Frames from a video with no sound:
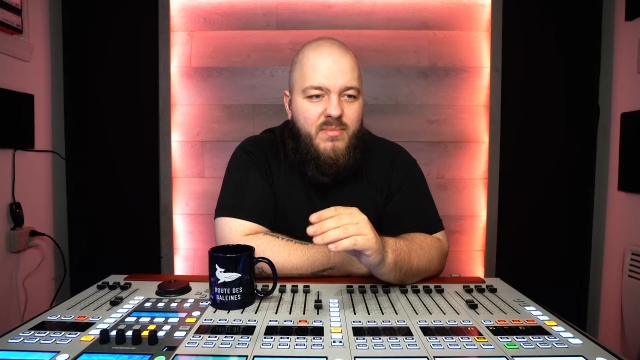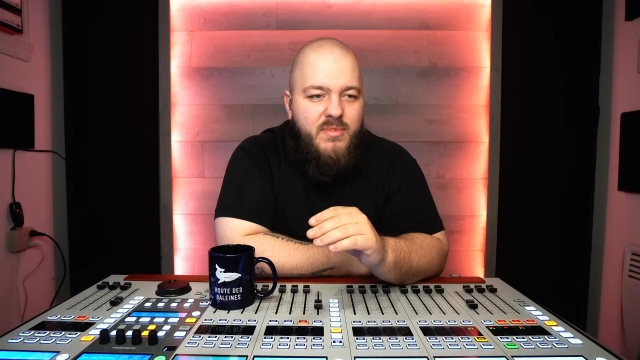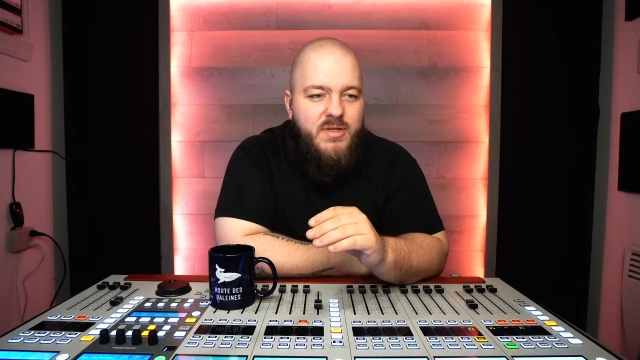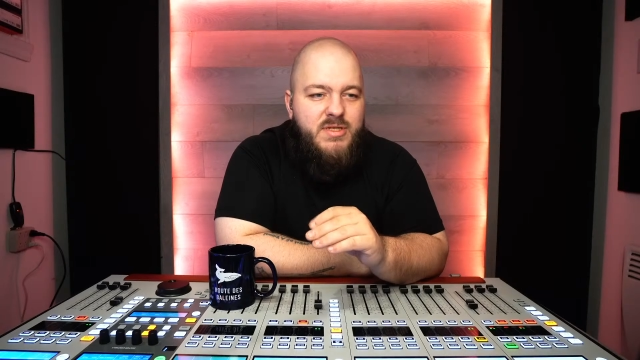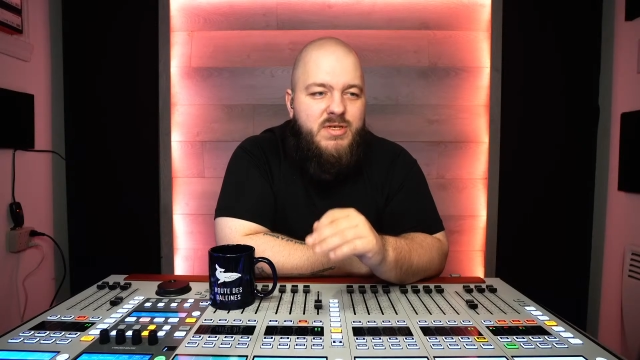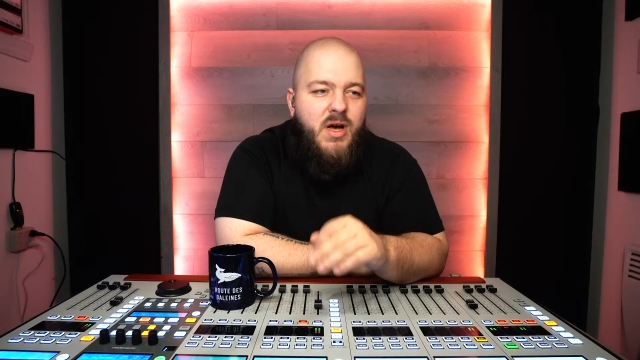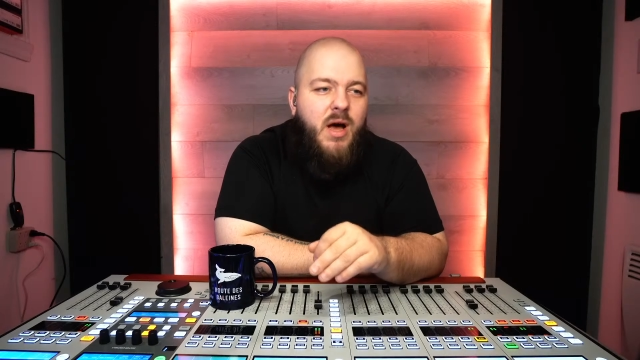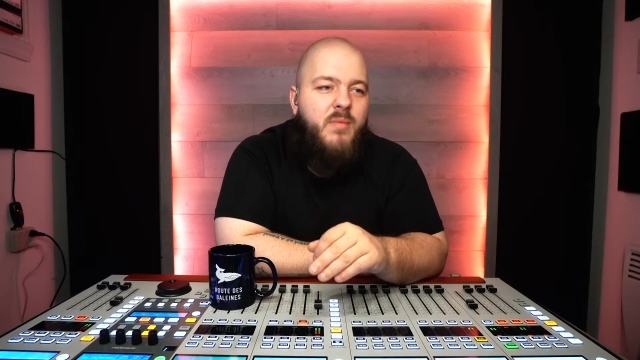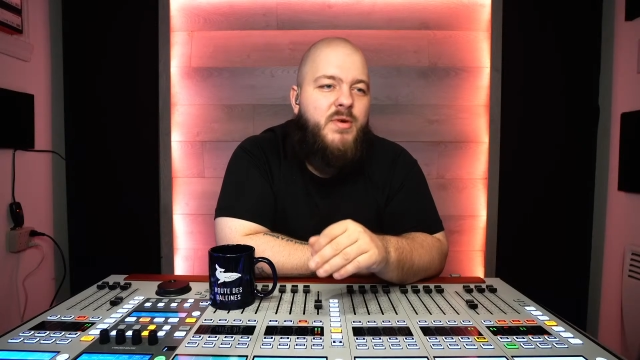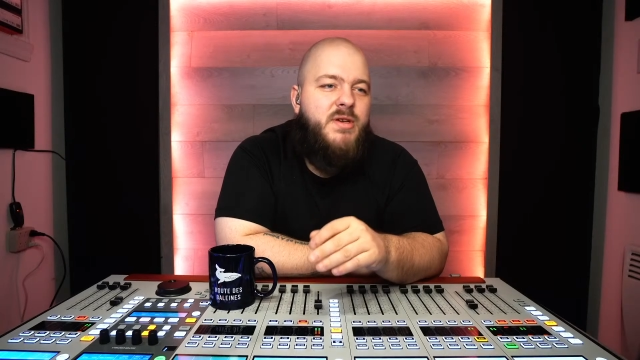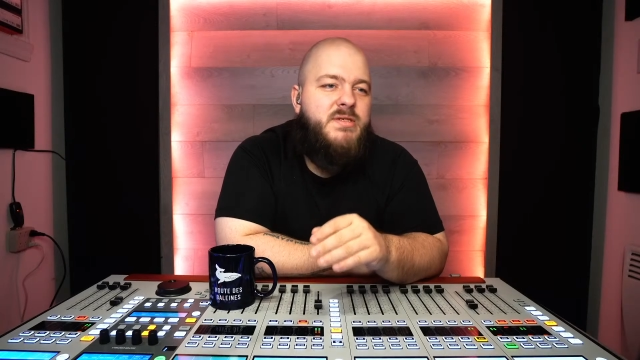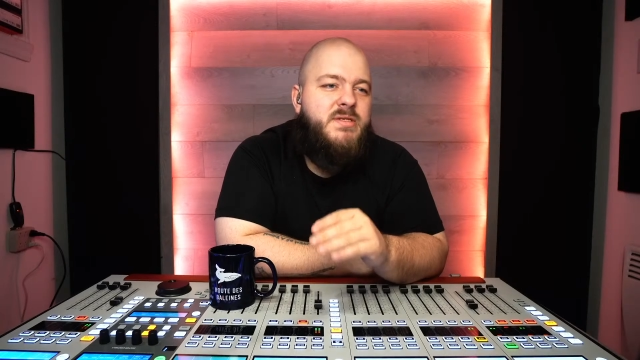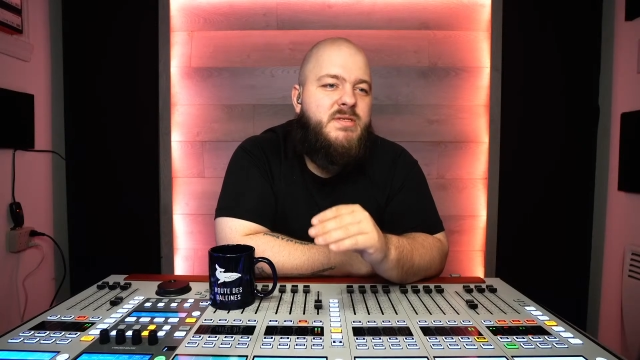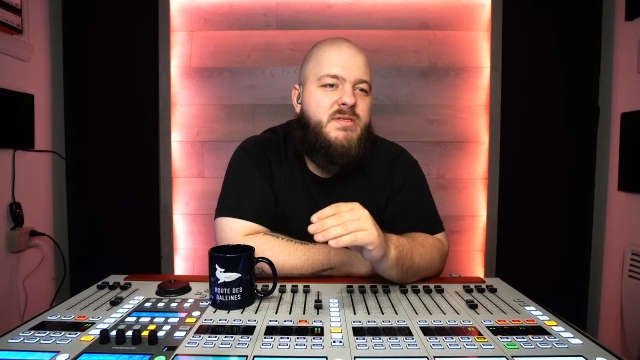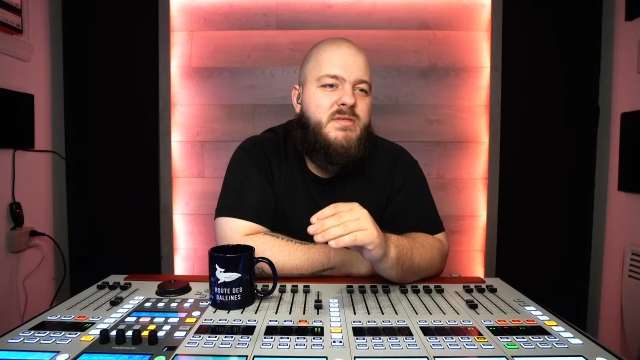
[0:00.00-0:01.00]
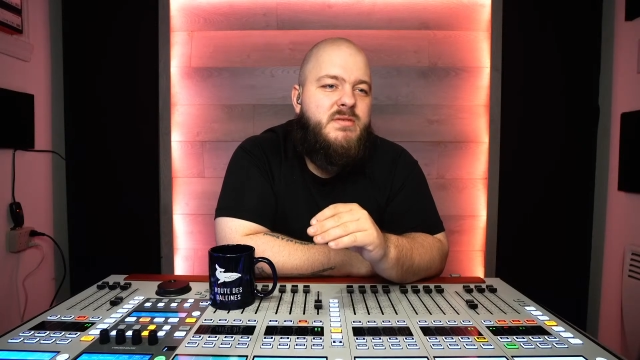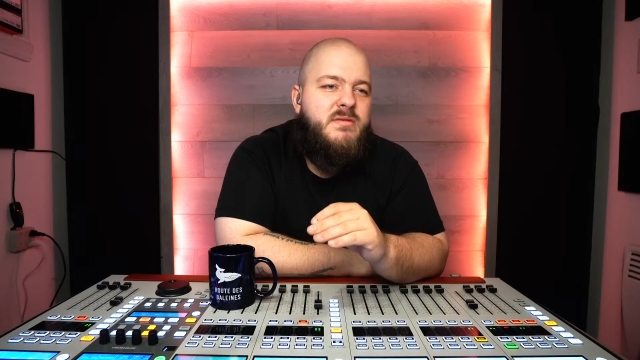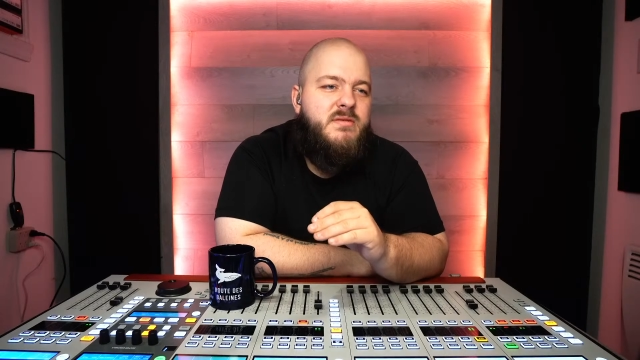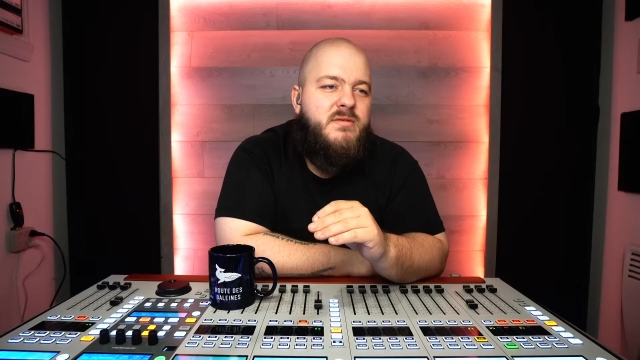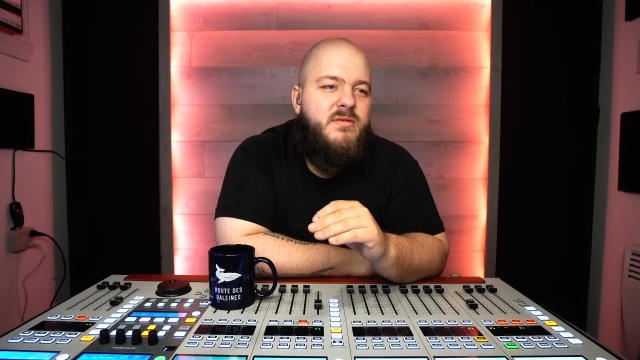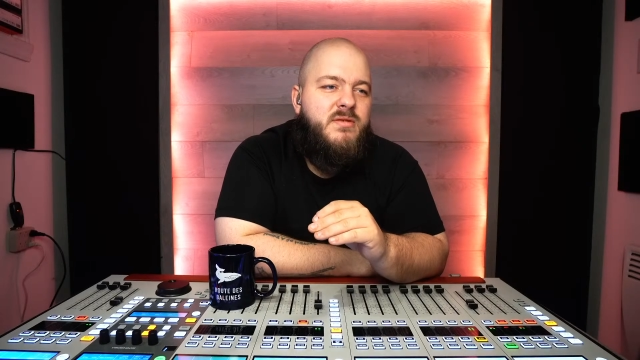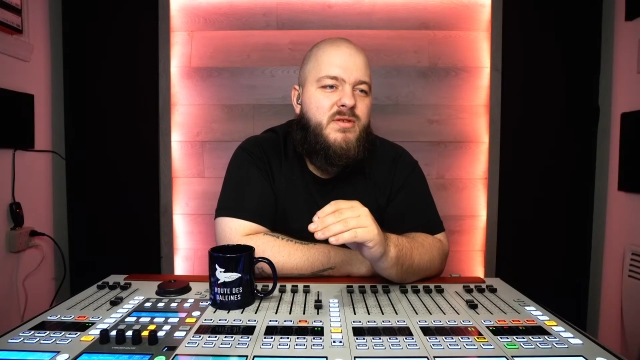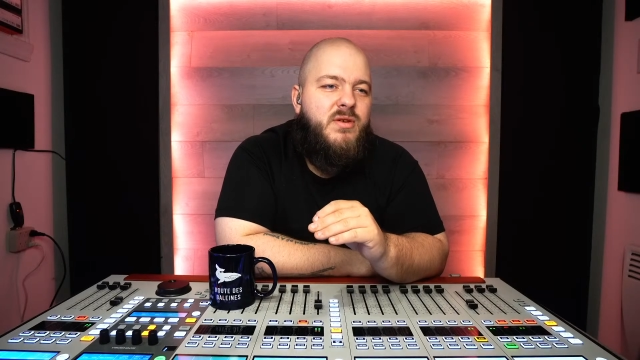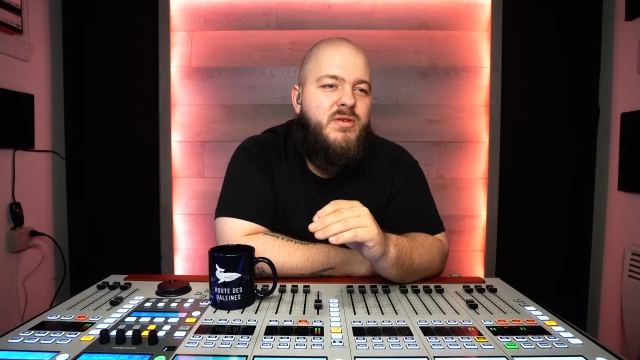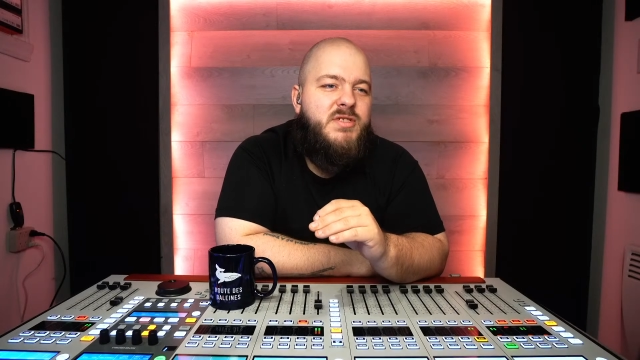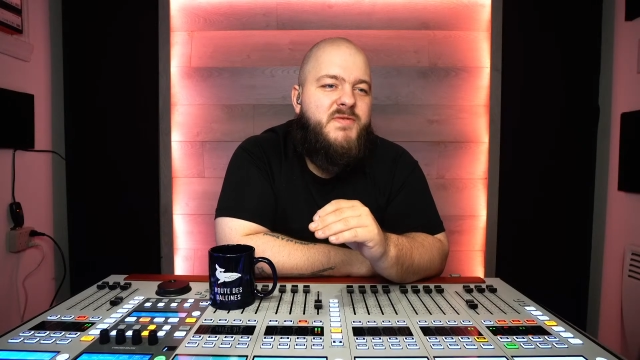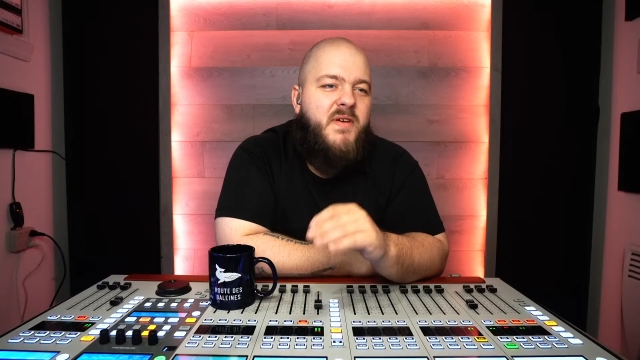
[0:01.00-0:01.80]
Thomas used